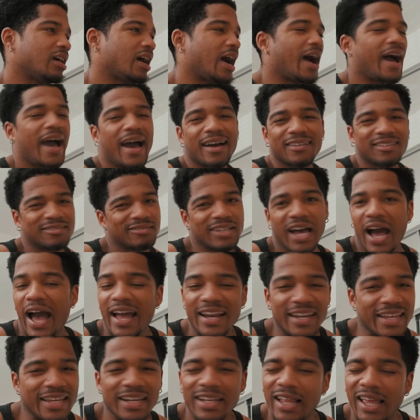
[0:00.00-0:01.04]
I, I
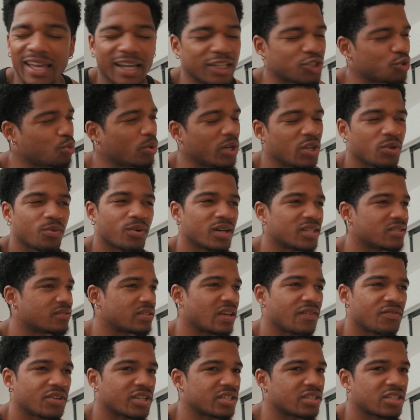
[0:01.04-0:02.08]
like a 21
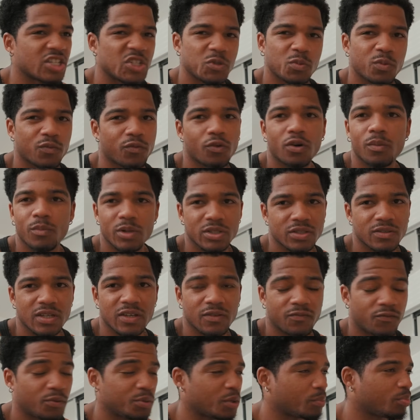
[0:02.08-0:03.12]
7 and 6 performance
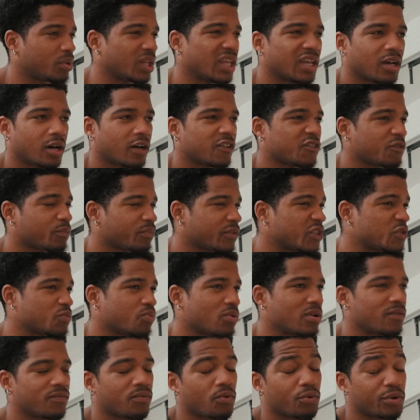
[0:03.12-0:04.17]
from the playoffs from this
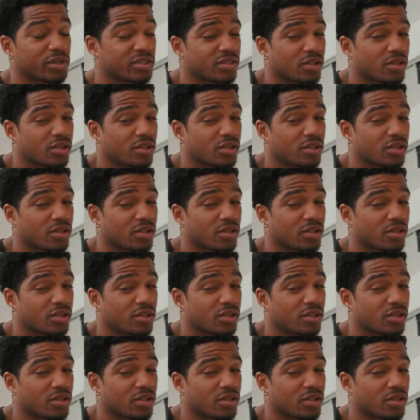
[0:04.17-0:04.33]
point forward.